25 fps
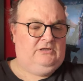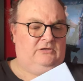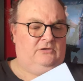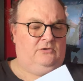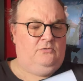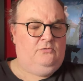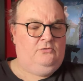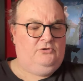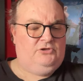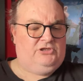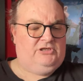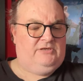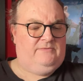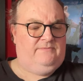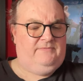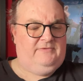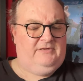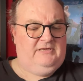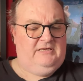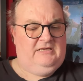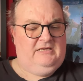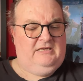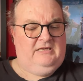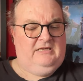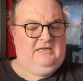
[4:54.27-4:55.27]
Awesome.
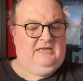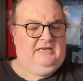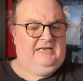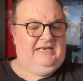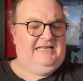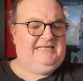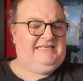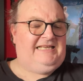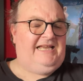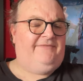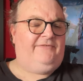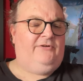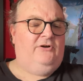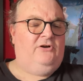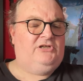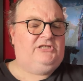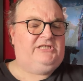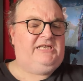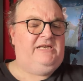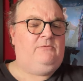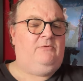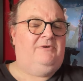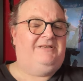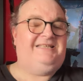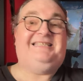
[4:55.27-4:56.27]
Let's have a look,
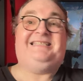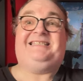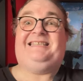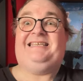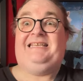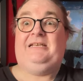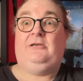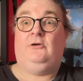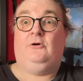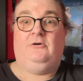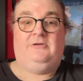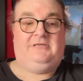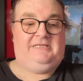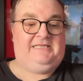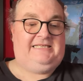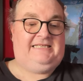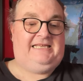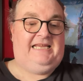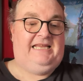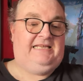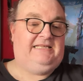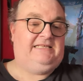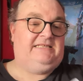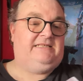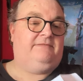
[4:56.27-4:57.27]
see what the note
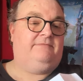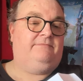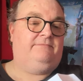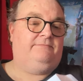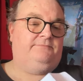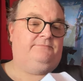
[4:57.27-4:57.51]
says.